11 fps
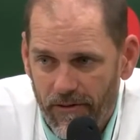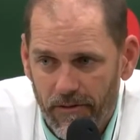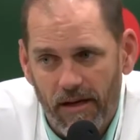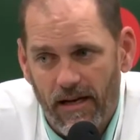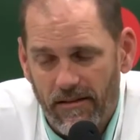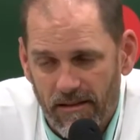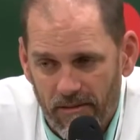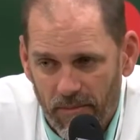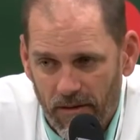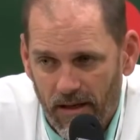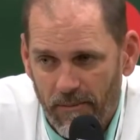Two guys that
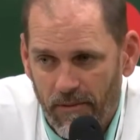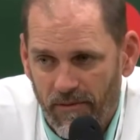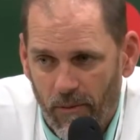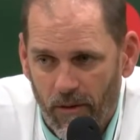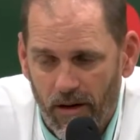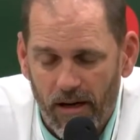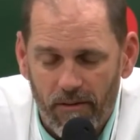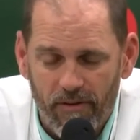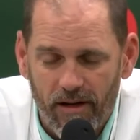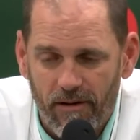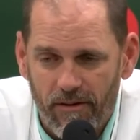have played before and are
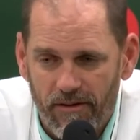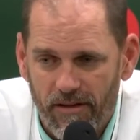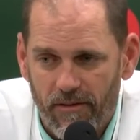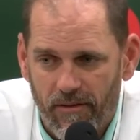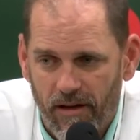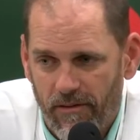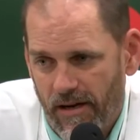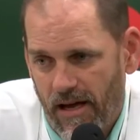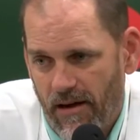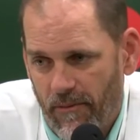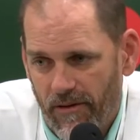veterans, they're, they're
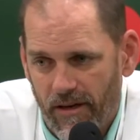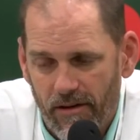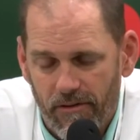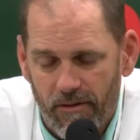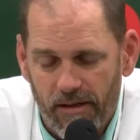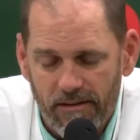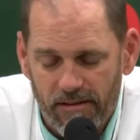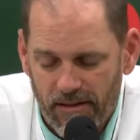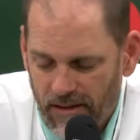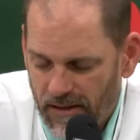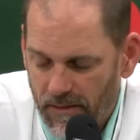down with
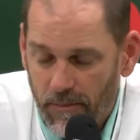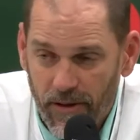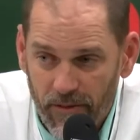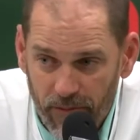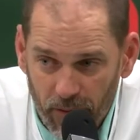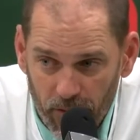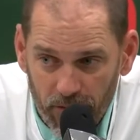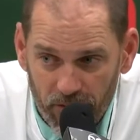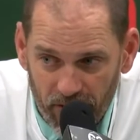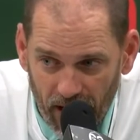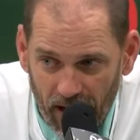injuries. Brendan
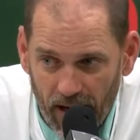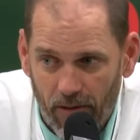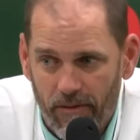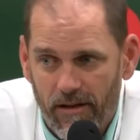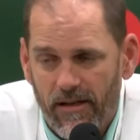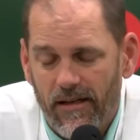Fulton's down.